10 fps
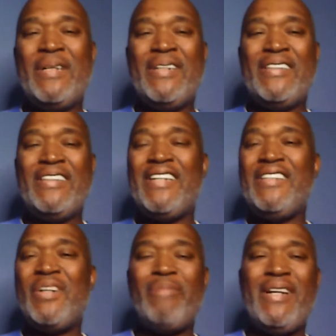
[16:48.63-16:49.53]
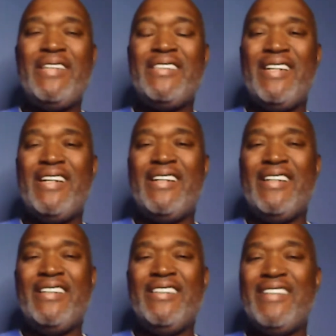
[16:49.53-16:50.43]
This ain't no place that,
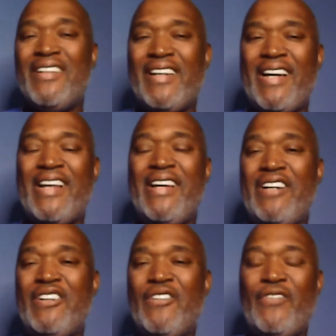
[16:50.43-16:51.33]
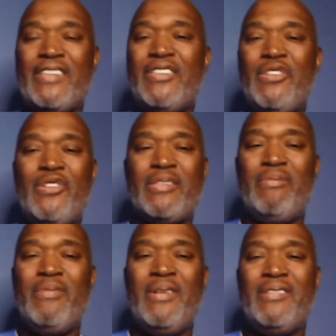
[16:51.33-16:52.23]
they got an area for the tourists.
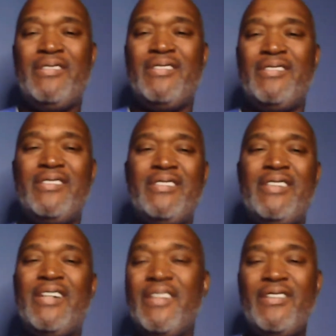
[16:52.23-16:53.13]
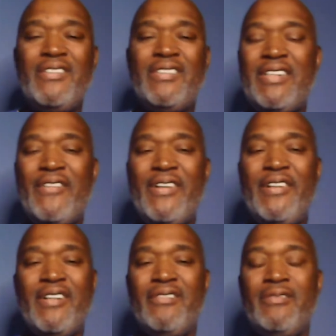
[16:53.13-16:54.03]
Yeah, stay right
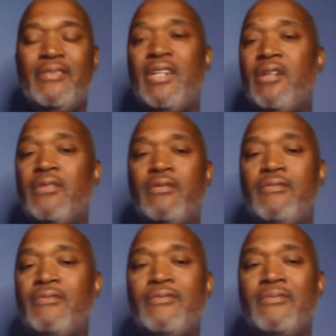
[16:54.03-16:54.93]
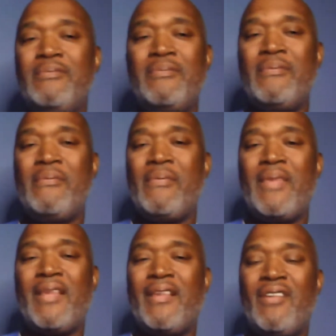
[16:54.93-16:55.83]
here. No.
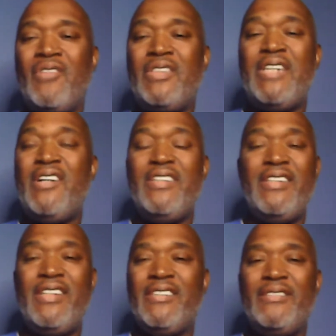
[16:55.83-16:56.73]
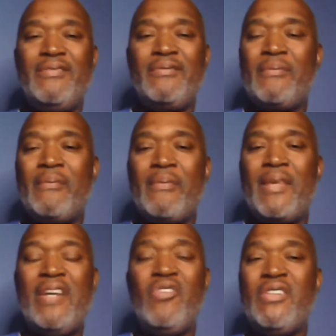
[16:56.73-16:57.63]
What y'all did,
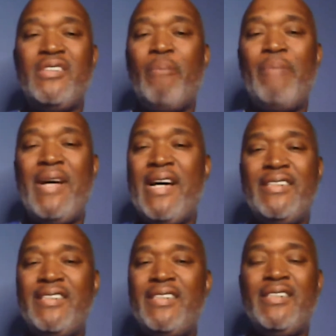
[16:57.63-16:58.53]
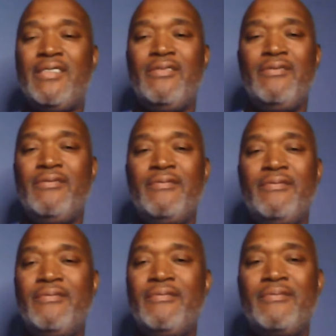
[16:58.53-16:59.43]
that wasn't no bad decision.
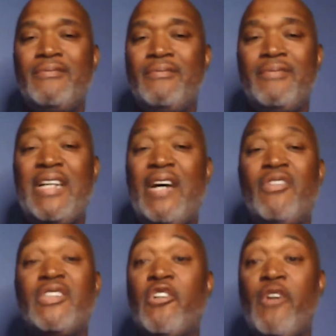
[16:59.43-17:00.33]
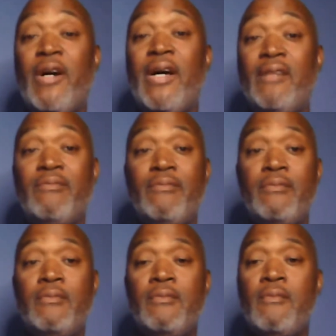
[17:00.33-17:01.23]
That was a crime.
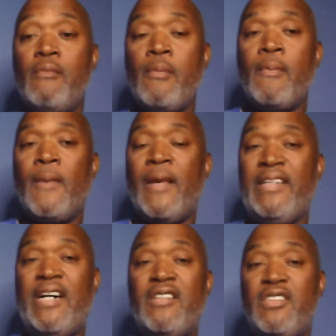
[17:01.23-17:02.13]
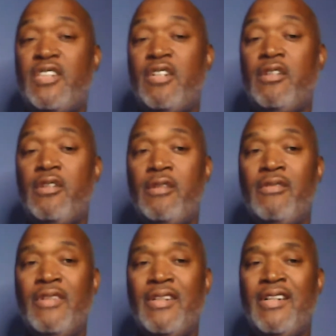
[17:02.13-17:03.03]
And y'all
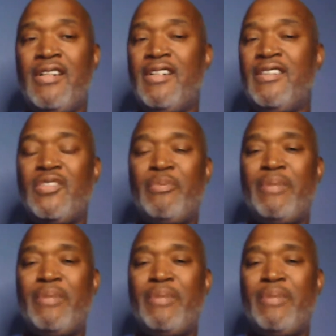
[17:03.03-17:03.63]
deserve to be